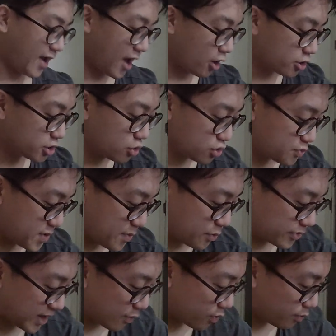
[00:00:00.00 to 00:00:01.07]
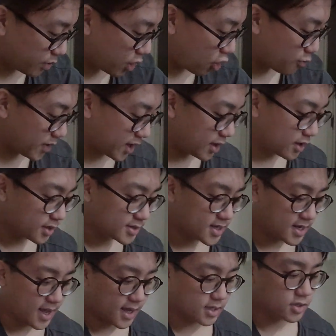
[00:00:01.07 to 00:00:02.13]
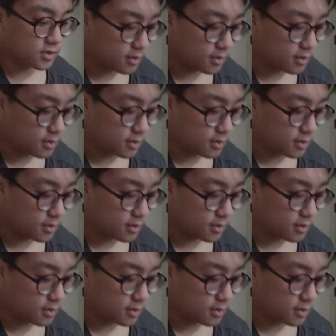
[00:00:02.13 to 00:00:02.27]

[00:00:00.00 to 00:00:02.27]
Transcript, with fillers: I to people that were below me 10x,